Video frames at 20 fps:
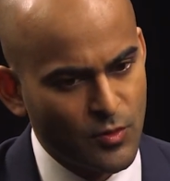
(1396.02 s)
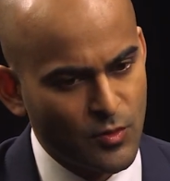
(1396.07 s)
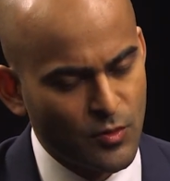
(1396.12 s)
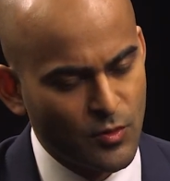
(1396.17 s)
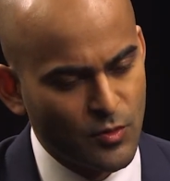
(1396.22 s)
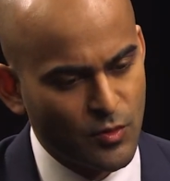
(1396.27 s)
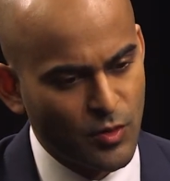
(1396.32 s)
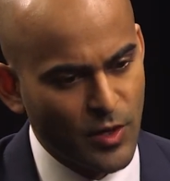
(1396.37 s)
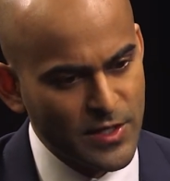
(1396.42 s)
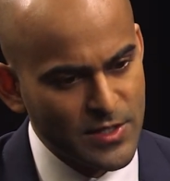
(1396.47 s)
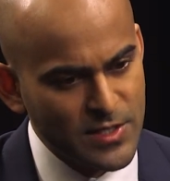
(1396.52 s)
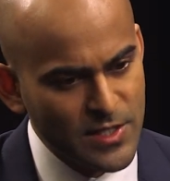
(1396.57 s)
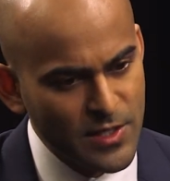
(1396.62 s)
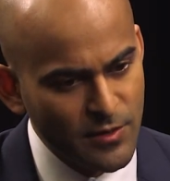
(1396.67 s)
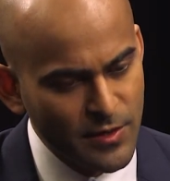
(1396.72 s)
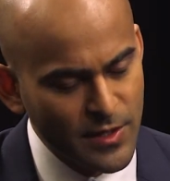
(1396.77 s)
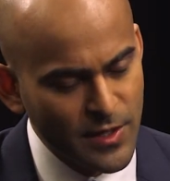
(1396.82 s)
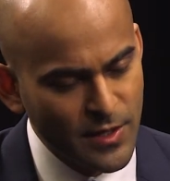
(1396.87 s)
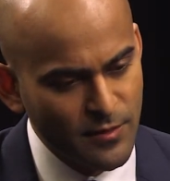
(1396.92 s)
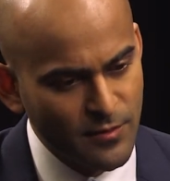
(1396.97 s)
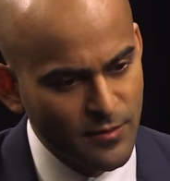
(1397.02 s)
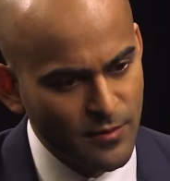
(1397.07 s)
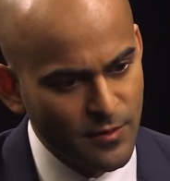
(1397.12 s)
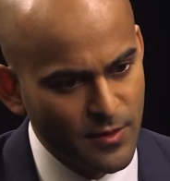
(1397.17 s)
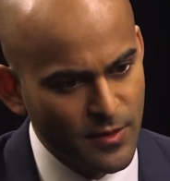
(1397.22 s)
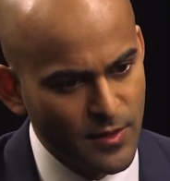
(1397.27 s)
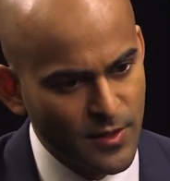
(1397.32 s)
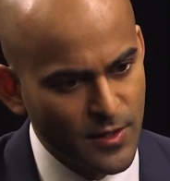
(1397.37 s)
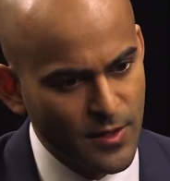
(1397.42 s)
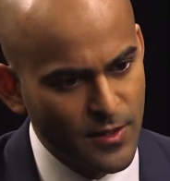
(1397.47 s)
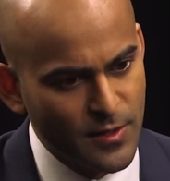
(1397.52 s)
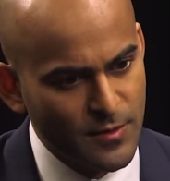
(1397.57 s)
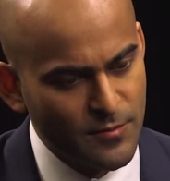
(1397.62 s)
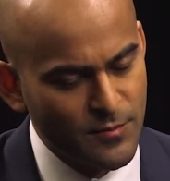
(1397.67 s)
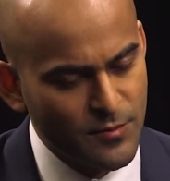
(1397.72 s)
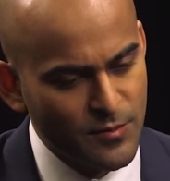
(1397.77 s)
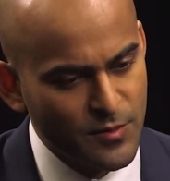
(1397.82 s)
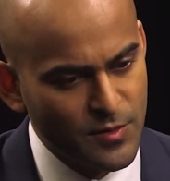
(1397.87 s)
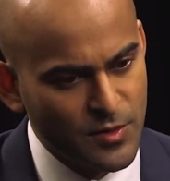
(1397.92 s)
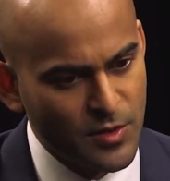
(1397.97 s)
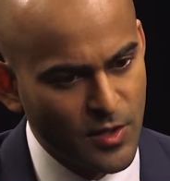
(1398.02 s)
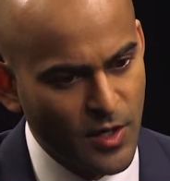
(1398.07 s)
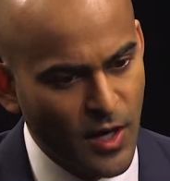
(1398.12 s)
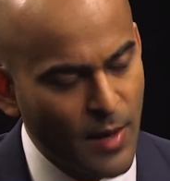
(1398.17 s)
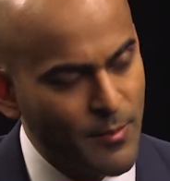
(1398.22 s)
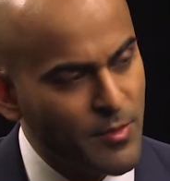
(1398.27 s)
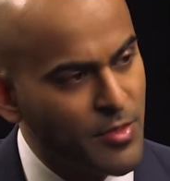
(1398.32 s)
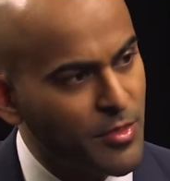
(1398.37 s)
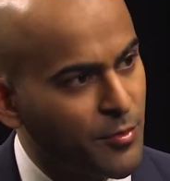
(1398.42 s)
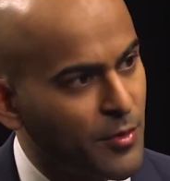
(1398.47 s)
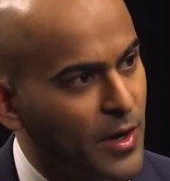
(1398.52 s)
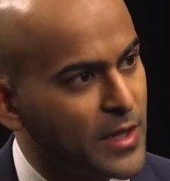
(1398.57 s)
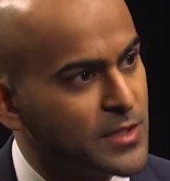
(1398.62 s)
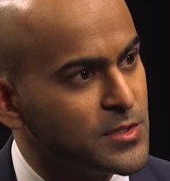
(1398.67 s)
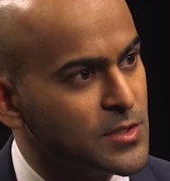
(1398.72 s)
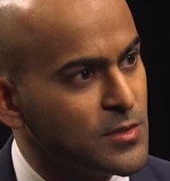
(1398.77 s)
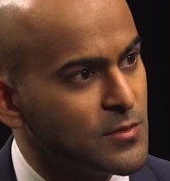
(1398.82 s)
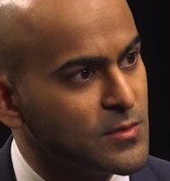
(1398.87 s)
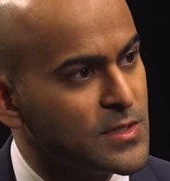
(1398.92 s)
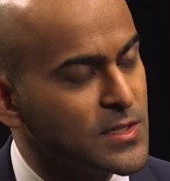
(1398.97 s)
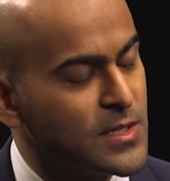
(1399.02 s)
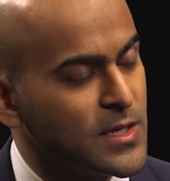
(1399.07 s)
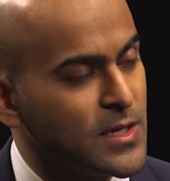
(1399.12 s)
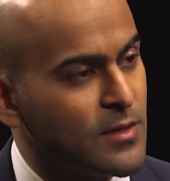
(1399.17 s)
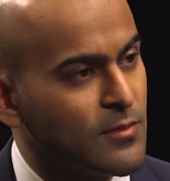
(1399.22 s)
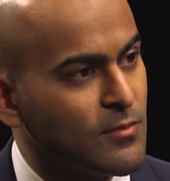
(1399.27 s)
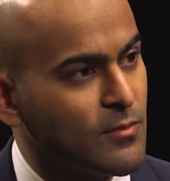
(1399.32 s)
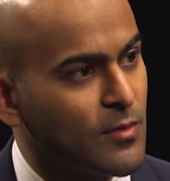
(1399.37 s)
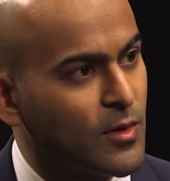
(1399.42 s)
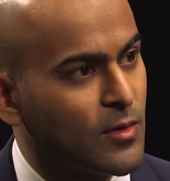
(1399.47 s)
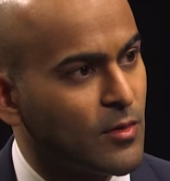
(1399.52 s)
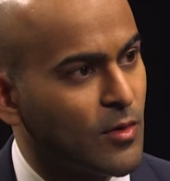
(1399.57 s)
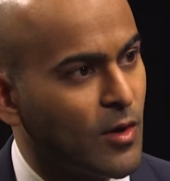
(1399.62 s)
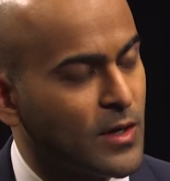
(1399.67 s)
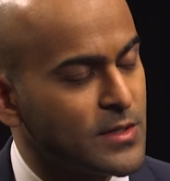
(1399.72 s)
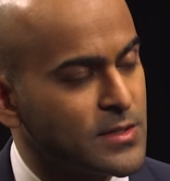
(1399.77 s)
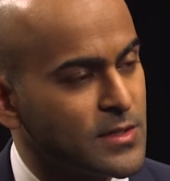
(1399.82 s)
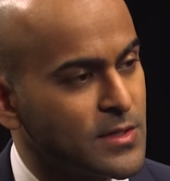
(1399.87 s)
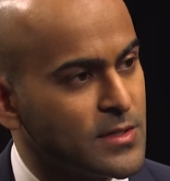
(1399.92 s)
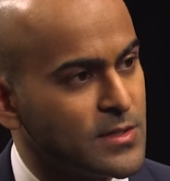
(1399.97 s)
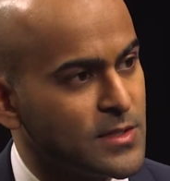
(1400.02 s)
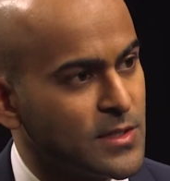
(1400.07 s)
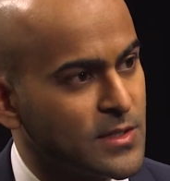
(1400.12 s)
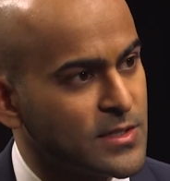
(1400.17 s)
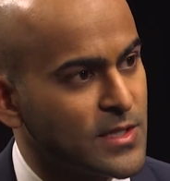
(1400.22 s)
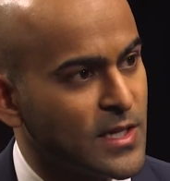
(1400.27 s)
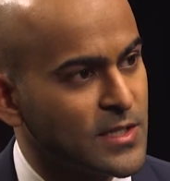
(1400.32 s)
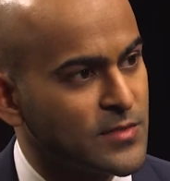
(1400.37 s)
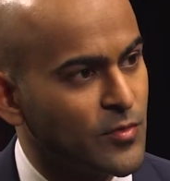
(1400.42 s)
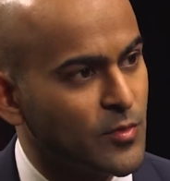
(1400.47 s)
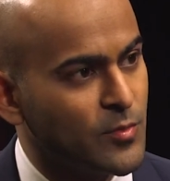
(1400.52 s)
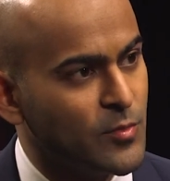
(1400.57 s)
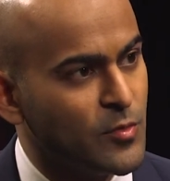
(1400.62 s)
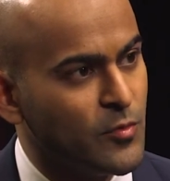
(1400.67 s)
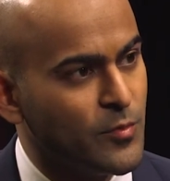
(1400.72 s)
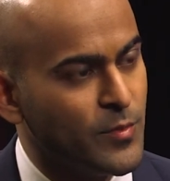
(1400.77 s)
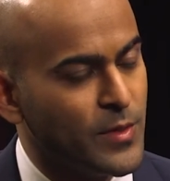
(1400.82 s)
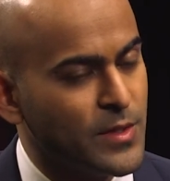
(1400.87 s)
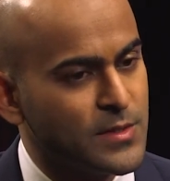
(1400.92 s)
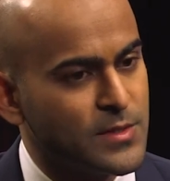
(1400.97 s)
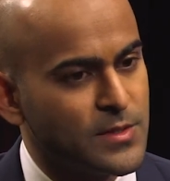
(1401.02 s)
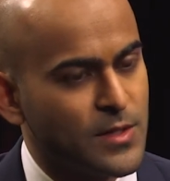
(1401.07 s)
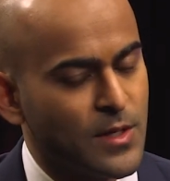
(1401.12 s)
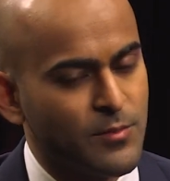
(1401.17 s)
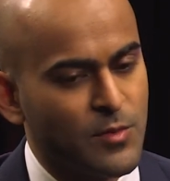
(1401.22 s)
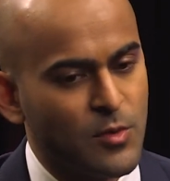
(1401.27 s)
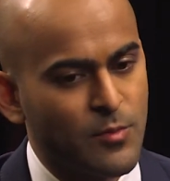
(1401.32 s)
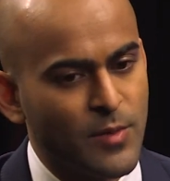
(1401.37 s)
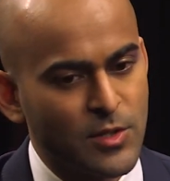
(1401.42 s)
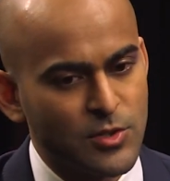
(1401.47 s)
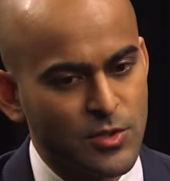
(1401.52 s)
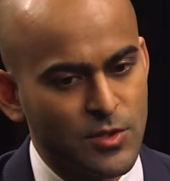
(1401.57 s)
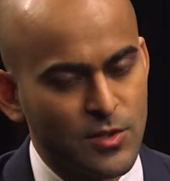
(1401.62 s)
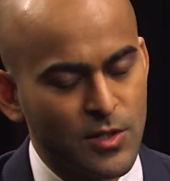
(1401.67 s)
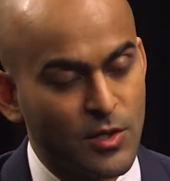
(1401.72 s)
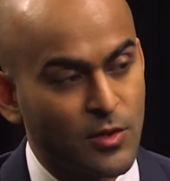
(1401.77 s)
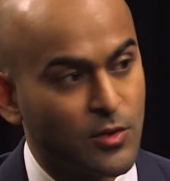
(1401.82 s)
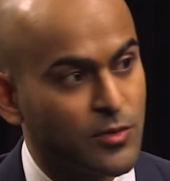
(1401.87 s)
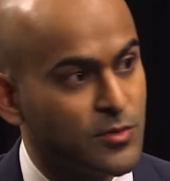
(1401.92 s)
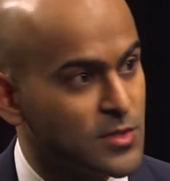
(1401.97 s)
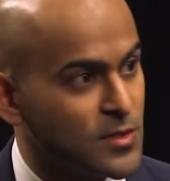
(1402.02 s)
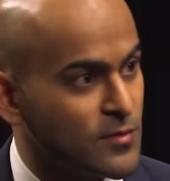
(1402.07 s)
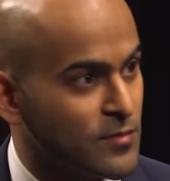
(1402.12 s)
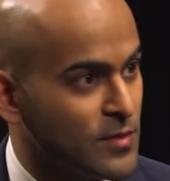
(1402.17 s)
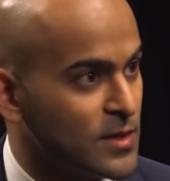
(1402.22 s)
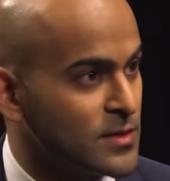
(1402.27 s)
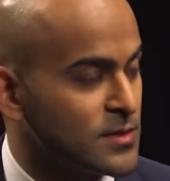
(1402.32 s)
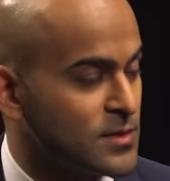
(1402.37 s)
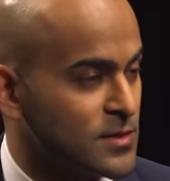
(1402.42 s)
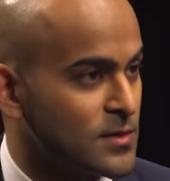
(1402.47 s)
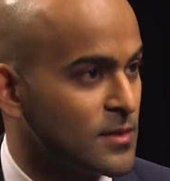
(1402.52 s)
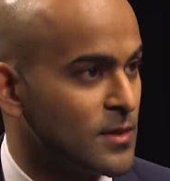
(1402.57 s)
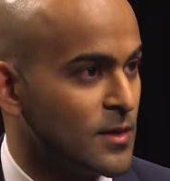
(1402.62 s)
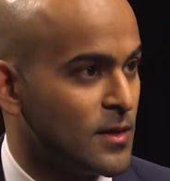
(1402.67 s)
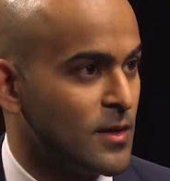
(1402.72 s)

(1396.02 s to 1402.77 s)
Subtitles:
criteria, common threads you see across these successful movements? You mentioned inclusiveness,